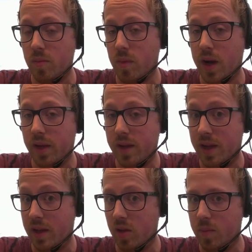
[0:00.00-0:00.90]
you might
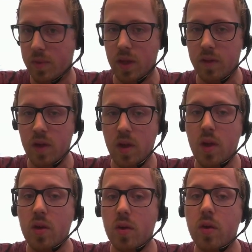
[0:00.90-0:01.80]
end up that
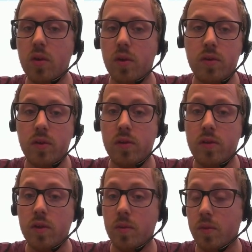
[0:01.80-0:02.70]
all your
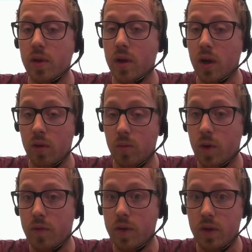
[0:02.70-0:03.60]
search terms are
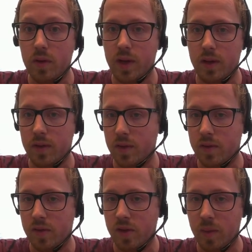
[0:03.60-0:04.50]
roughly located at
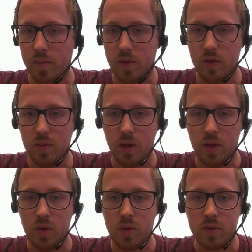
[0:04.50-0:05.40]
the same genomic
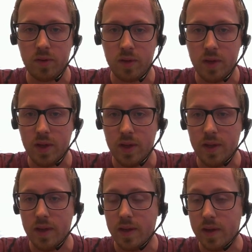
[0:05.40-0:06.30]
locus.
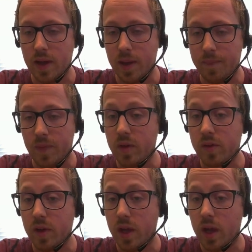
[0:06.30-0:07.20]
There
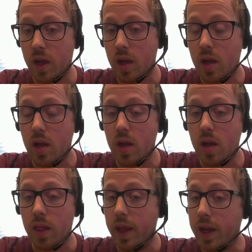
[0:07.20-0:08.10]
is a
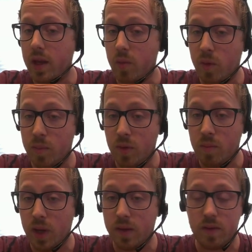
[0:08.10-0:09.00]
link with
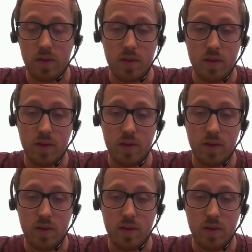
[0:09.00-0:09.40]
PubMed